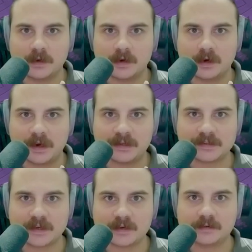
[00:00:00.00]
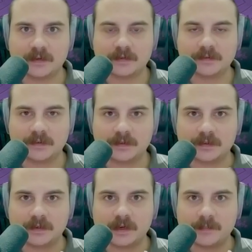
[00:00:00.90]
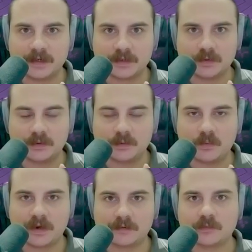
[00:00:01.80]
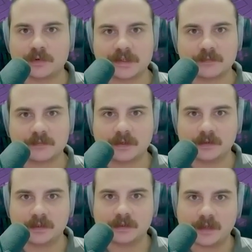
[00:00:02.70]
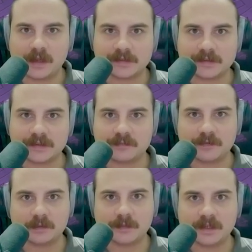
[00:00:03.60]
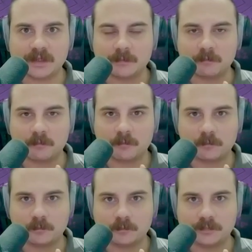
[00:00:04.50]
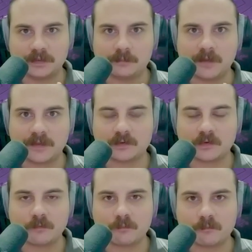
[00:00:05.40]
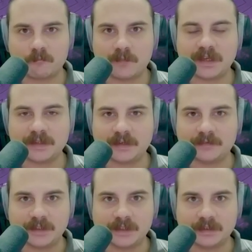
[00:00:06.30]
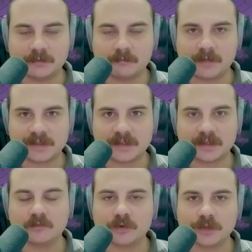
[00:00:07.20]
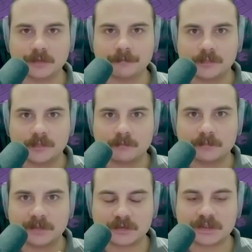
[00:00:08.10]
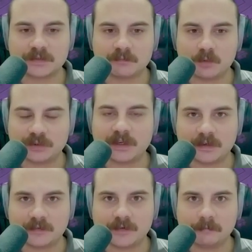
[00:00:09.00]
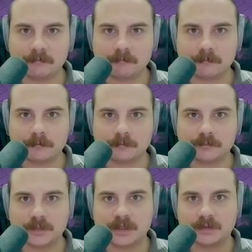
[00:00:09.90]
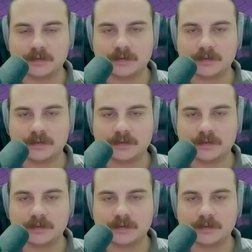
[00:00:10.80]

I decided that I make one for this one, and as this will be the method of me leveling my second warrior. This is Botanica farm, and